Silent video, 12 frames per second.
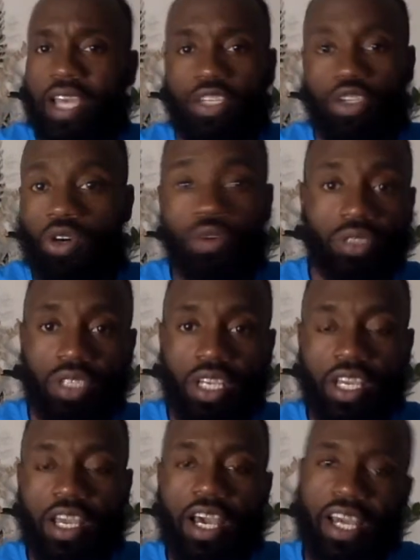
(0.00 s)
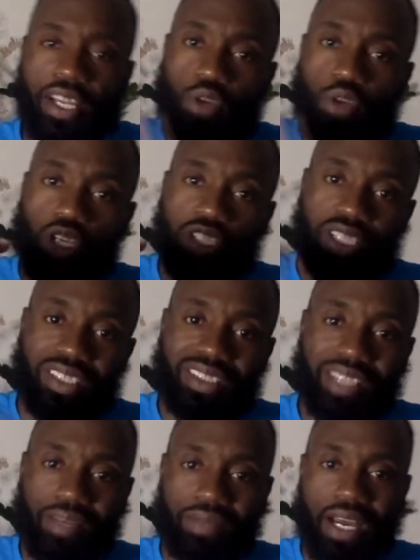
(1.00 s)
No, and I'm not going to
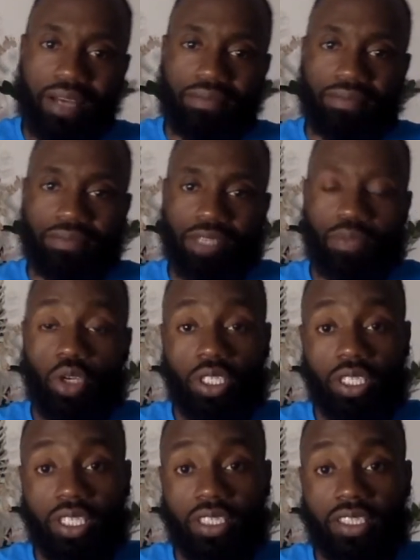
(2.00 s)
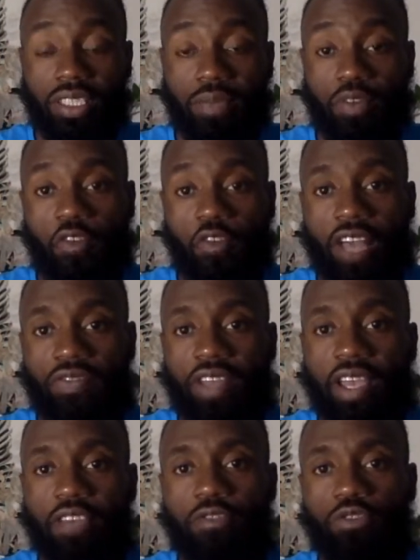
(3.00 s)
accept that. I'm not going to accept the fact that
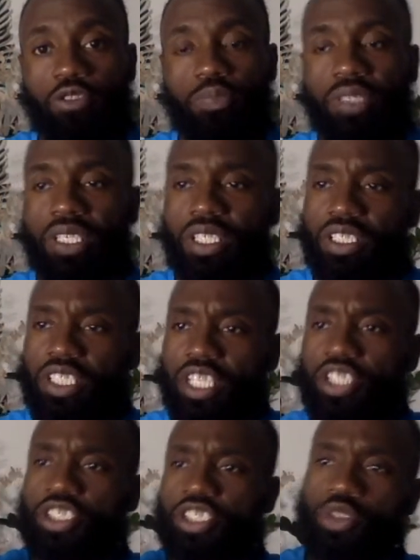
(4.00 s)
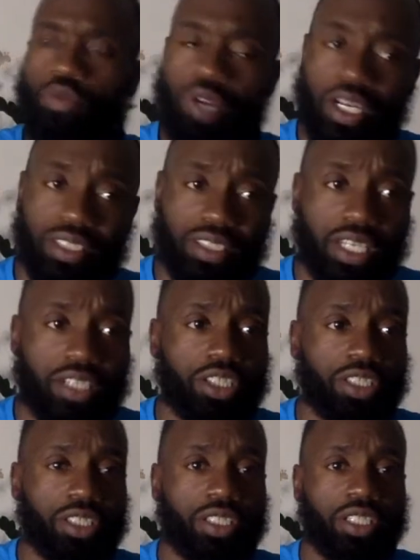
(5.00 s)
if you speak intelligently, you are
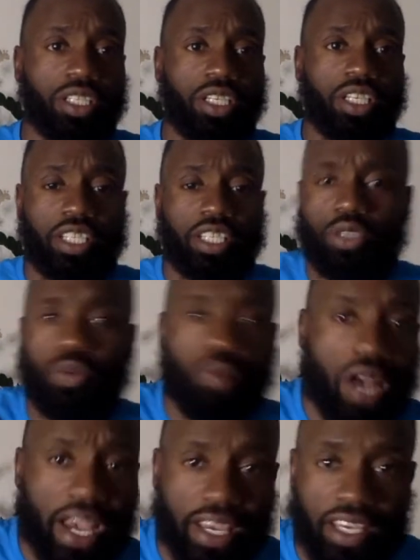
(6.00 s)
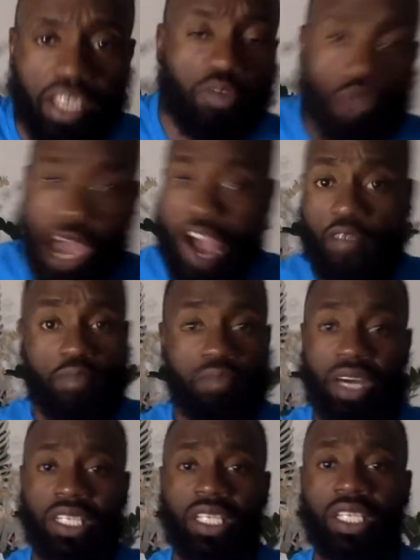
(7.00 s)
intelligent, that you're white. If you have
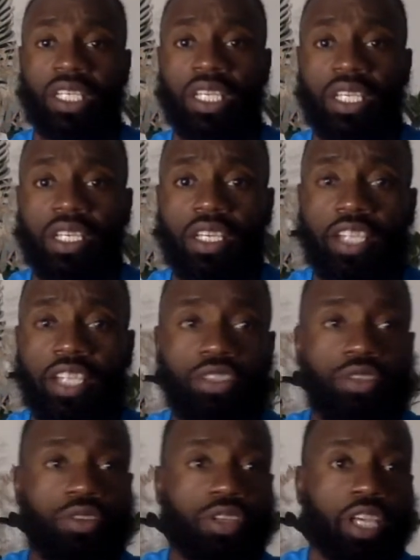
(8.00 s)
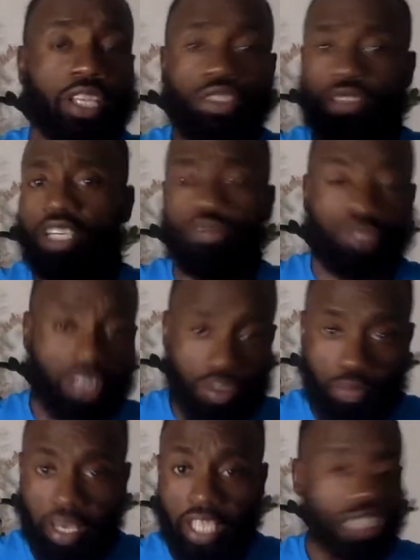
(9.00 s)
money and you get
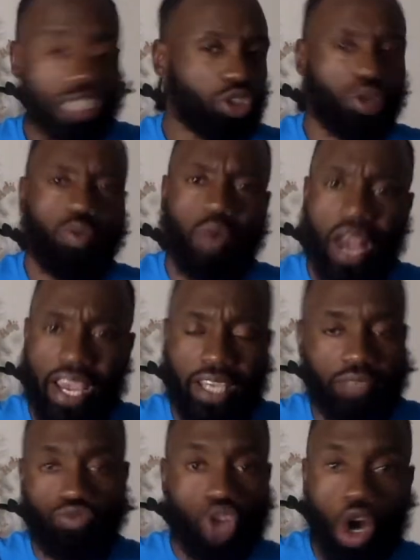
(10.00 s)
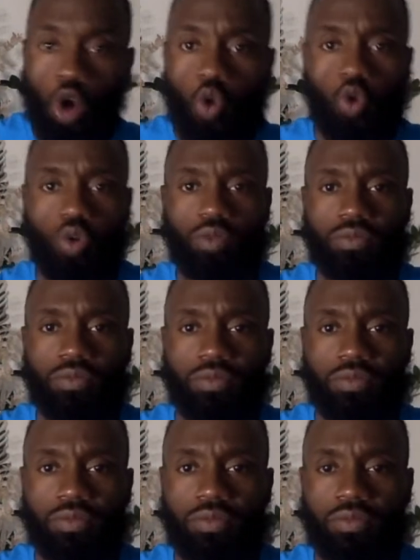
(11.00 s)
respect, you're white. No,
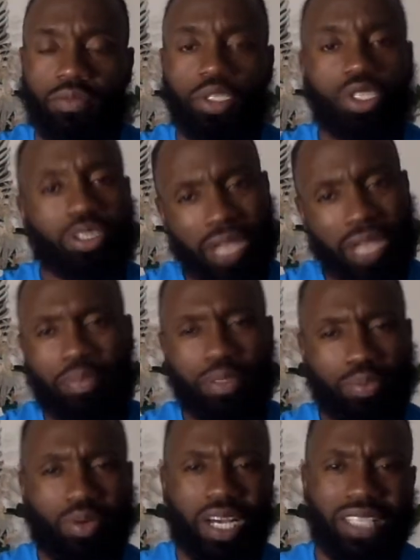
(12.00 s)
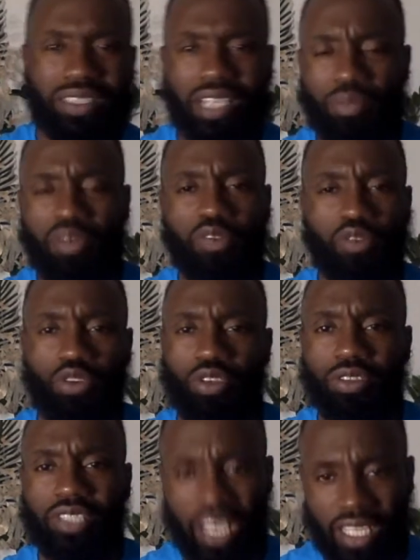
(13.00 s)
because black people had that before.
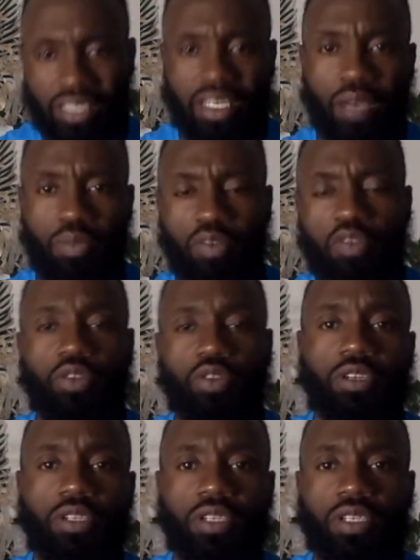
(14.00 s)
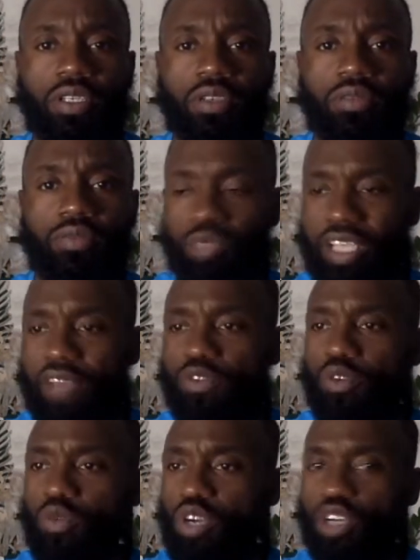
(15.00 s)
They had that before. But we have to
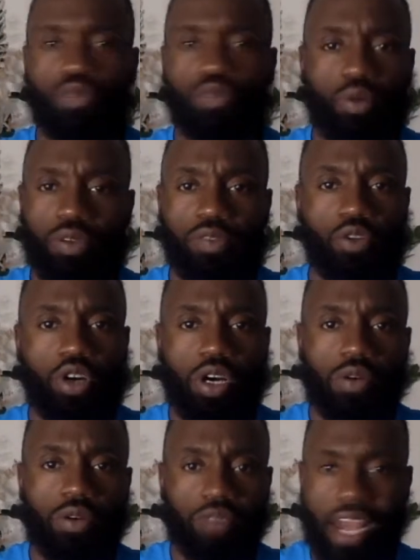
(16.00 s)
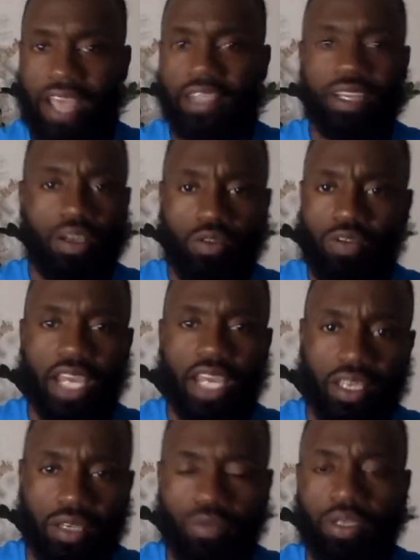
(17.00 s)
work with what we've got right now, right
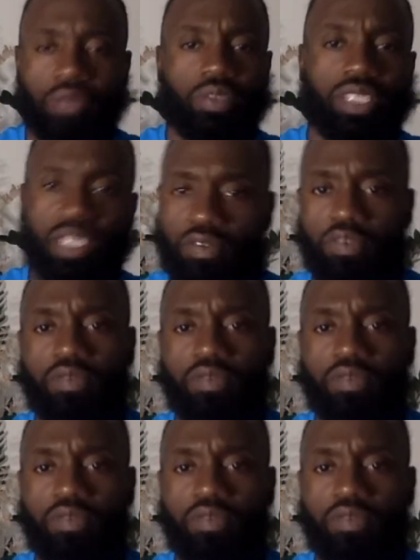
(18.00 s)
here where we live.